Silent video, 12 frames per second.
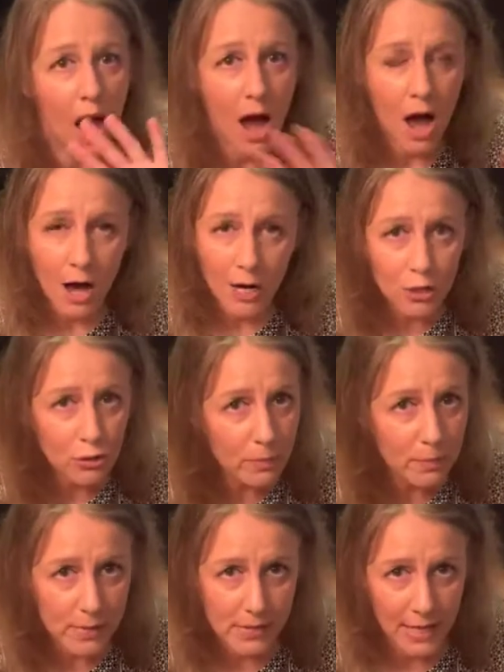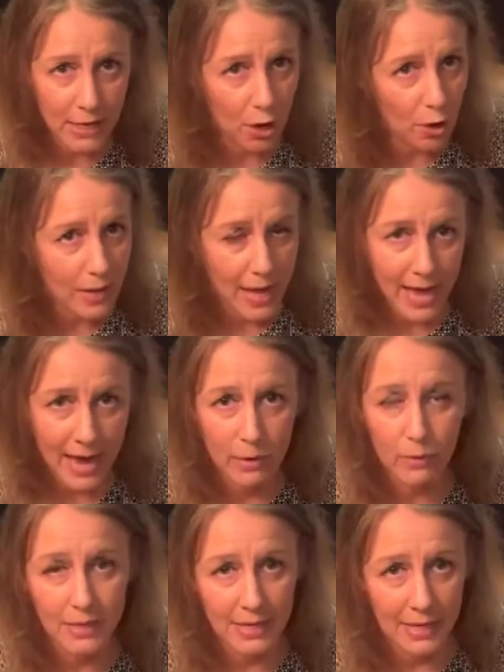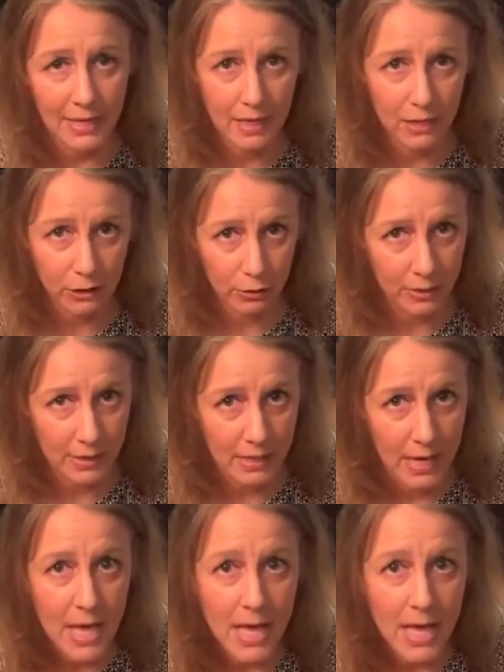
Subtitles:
100% okay with eating gluten.